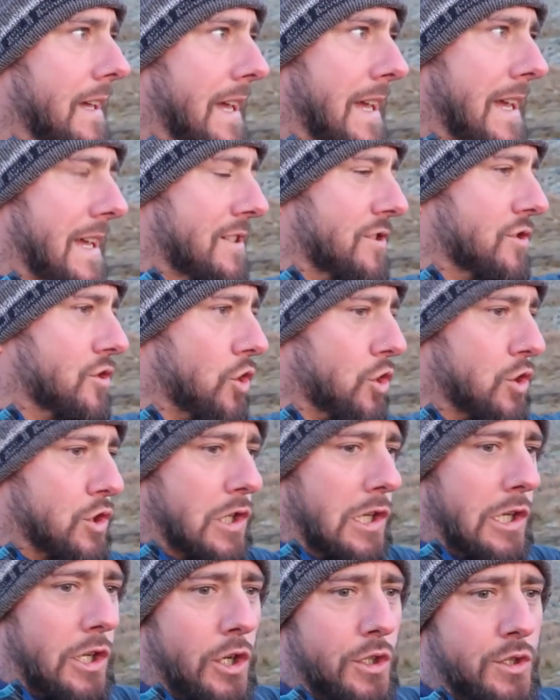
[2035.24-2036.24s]
it's just
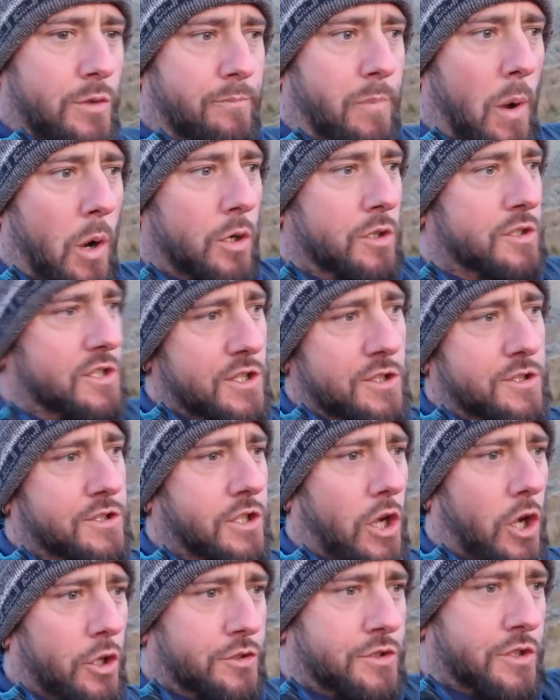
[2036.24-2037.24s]
a load of bogs and
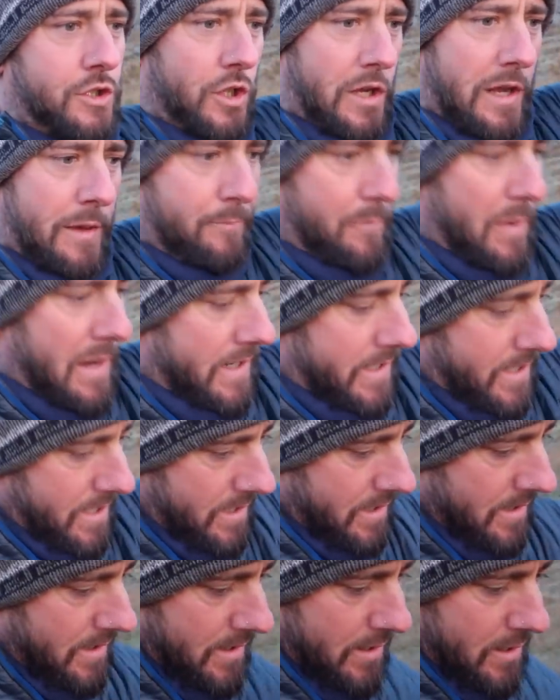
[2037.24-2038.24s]
sods, you know, them big
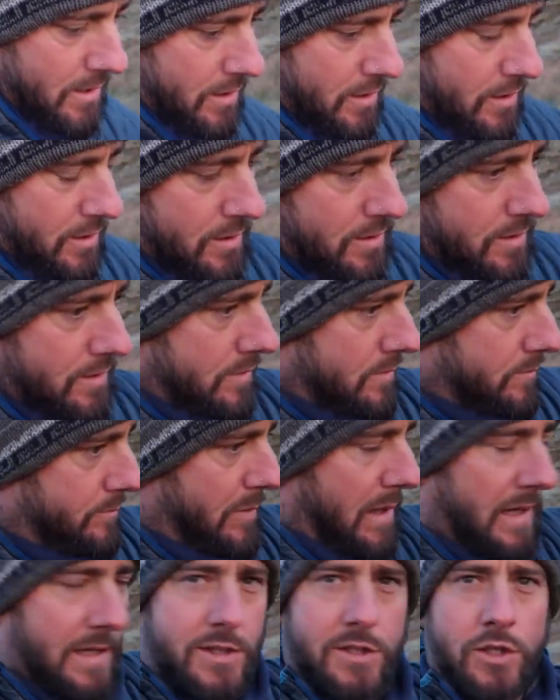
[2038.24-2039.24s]

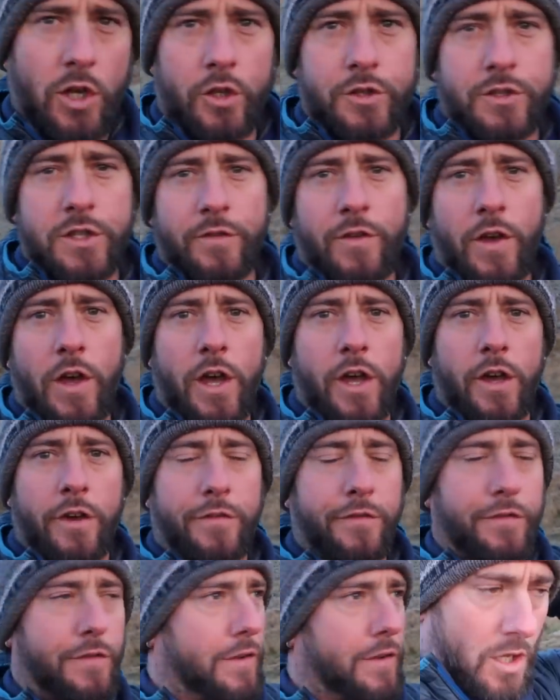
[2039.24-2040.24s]
sods of
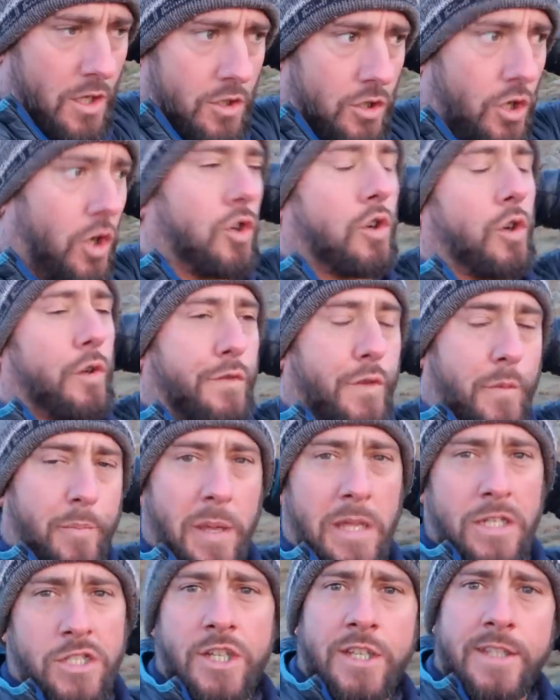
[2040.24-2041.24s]
earth. Not good for
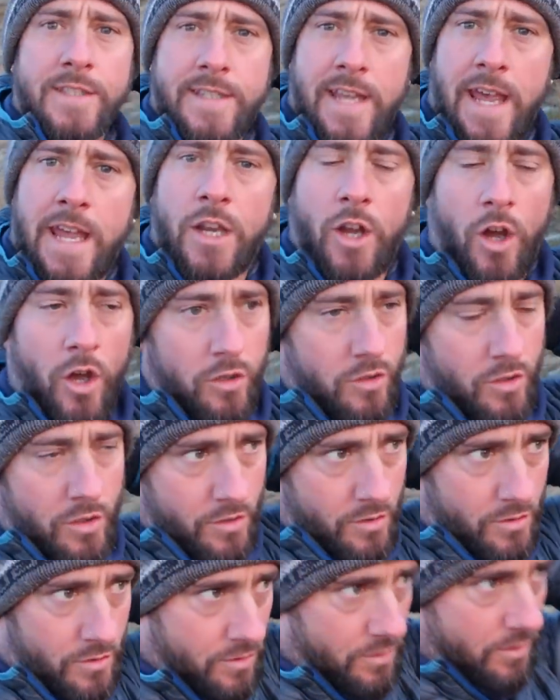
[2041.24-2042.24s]
pitching tent on,
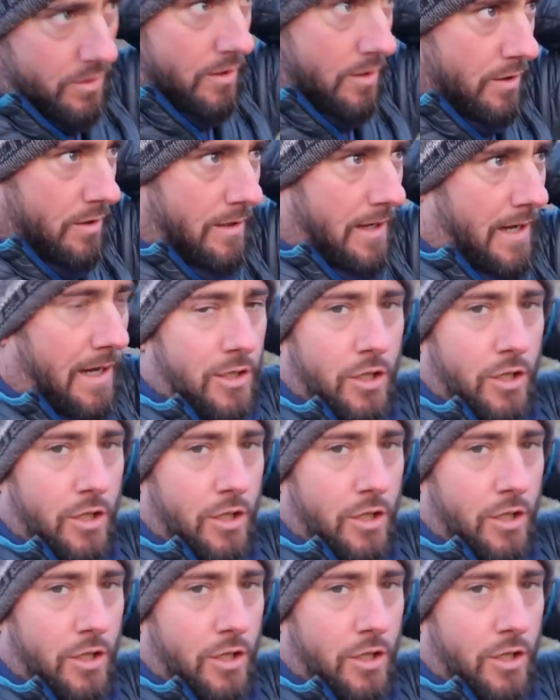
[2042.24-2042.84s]
I